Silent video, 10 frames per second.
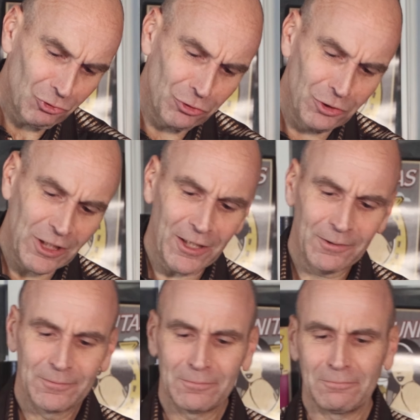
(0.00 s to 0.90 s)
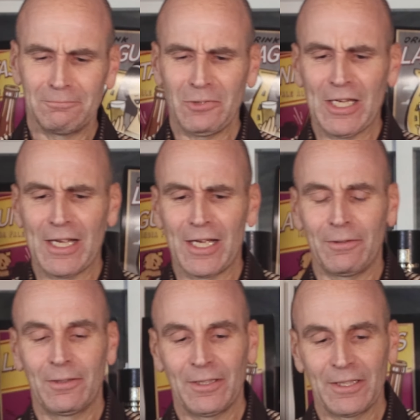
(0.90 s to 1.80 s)
2 there.
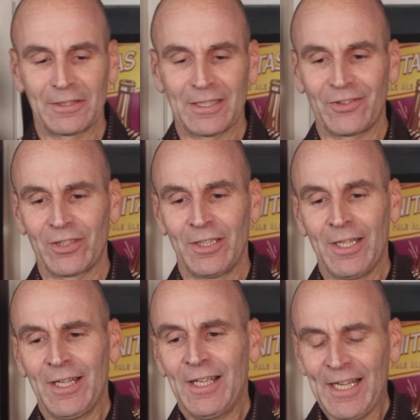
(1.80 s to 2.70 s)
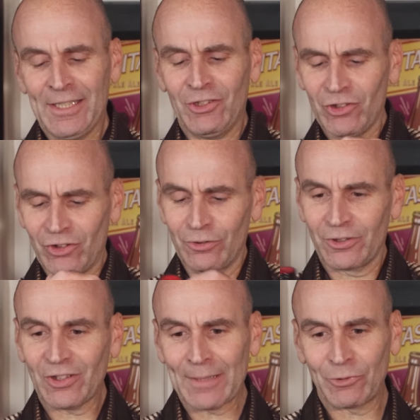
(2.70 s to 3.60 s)
Yeah, I think that's it. And it just
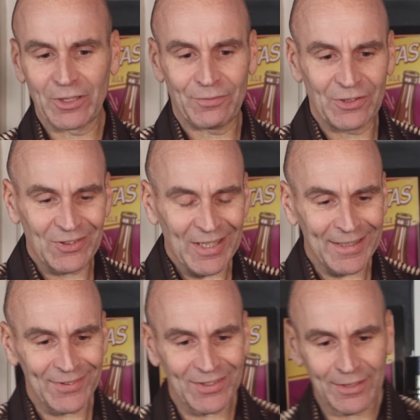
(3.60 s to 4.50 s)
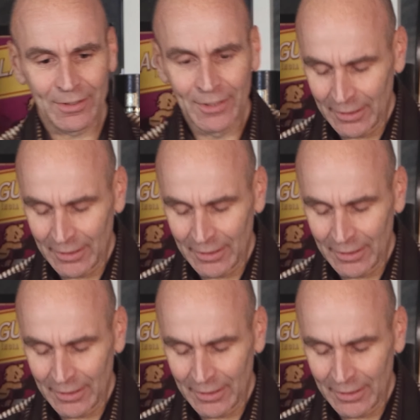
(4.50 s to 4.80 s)
looks absolutely fantastic.